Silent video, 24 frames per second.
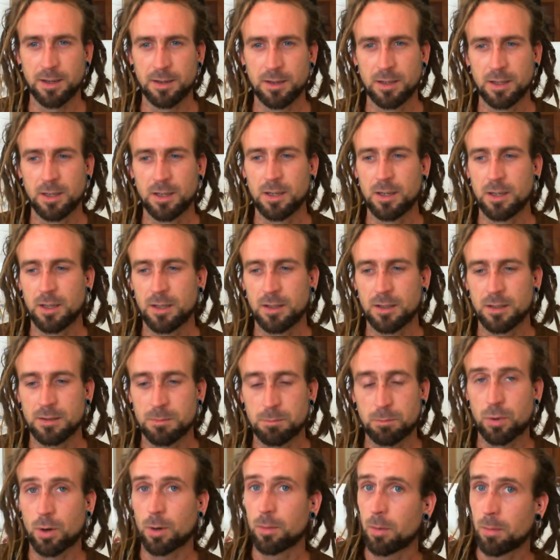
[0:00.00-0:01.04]
Probably I should
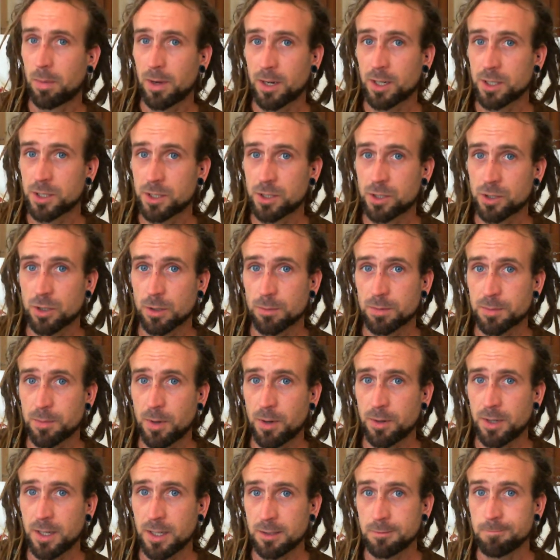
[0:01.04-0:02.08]
stop smoking?
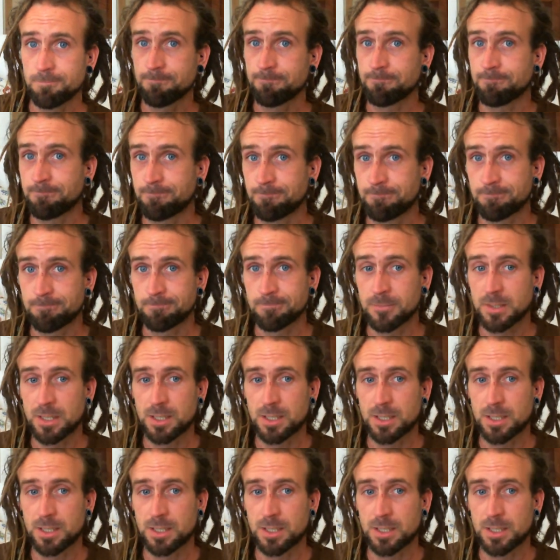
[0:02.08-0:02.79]
Who knows?